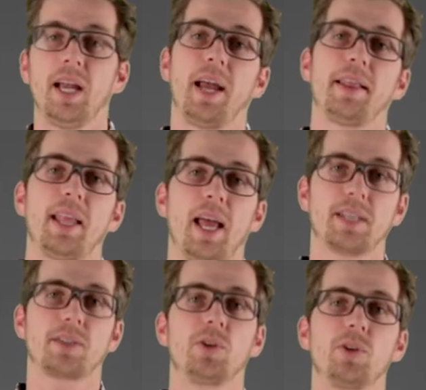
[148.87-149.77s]
And
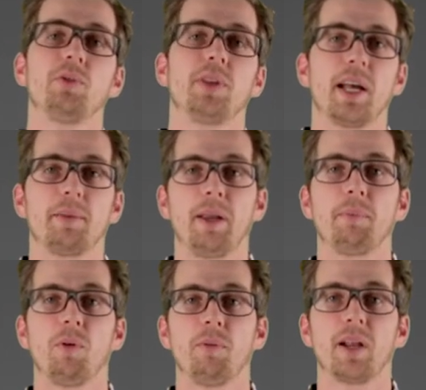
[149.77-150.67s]
as you do that,
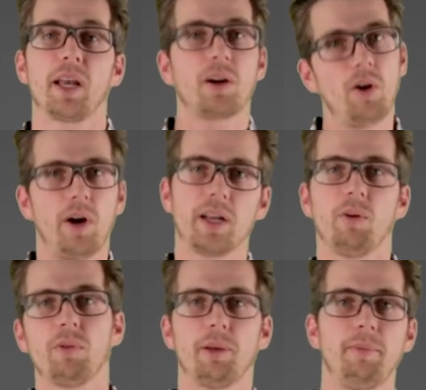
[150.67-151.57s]
people will be like, "Oh, I
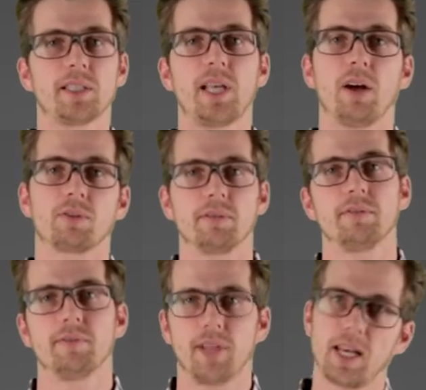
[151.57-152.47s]
don't want to miss out,"
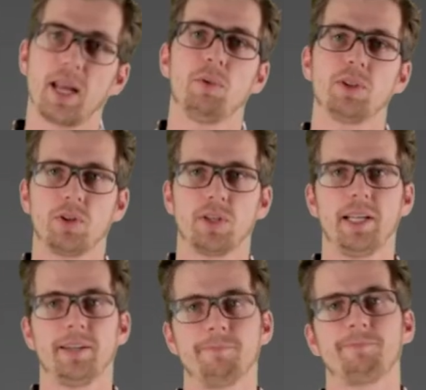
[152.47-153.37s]
and they will join in.